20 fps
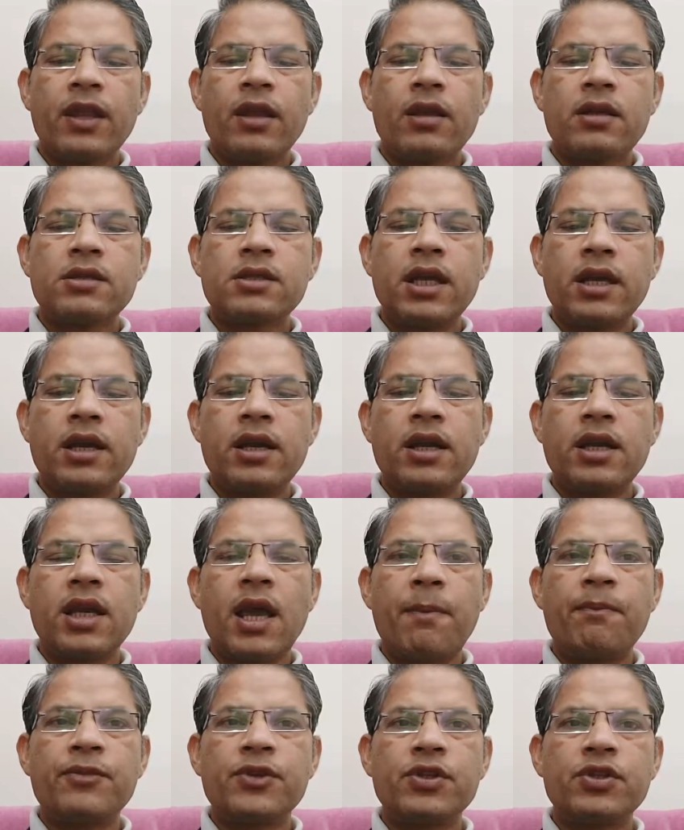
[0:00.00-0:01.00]
Second
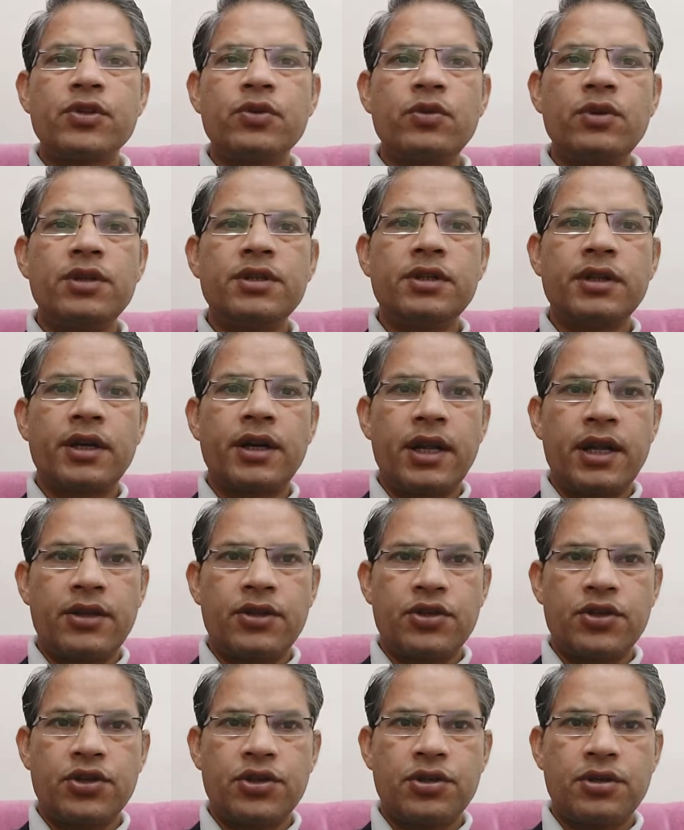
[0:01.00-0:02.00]
capsule is
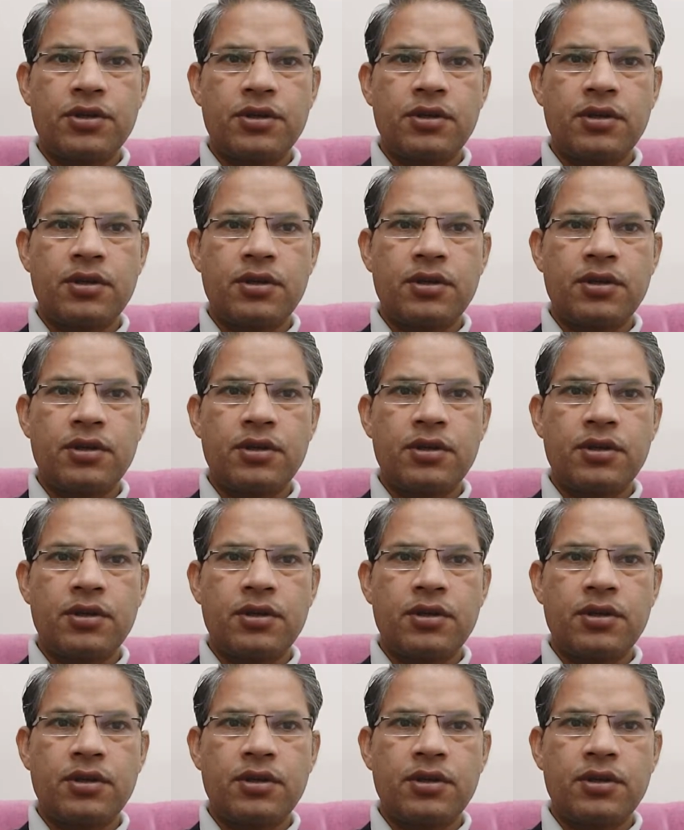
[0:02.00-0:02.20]
attached.